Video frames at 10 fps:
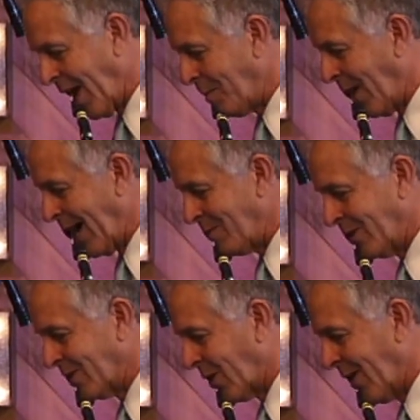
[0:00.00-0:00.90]
a Bible,
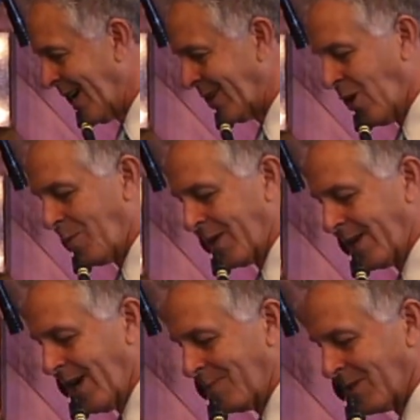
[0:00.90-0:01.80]
go ahead and open it
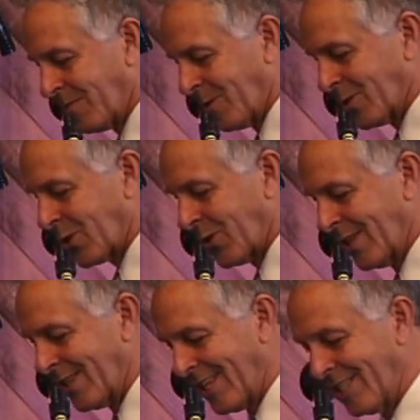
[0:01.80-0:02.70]
up to 1
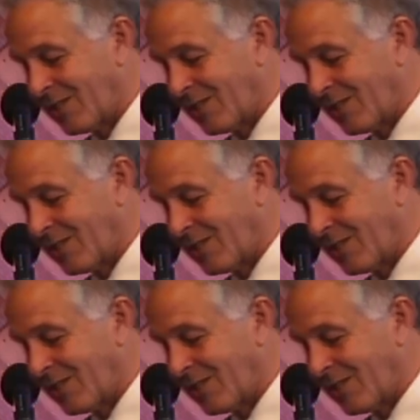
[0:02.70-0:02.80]
Corinthians